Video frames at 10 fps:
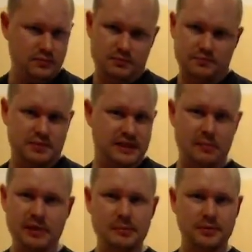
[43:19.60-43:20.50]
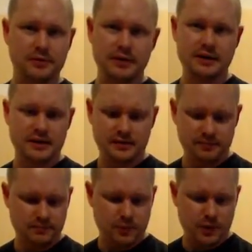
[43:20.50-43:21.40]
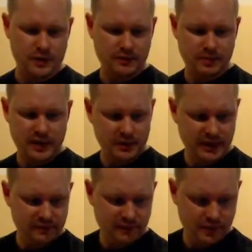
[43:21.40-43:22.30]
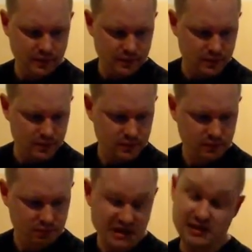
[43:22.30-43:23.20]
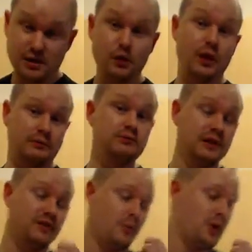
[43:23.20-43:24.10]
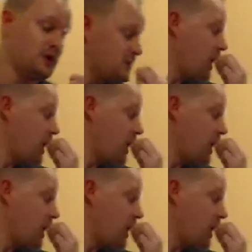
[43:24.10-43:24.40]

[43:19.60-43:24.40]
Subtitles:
some people are into watching people eat fondue. That's a new one, if I'm honest.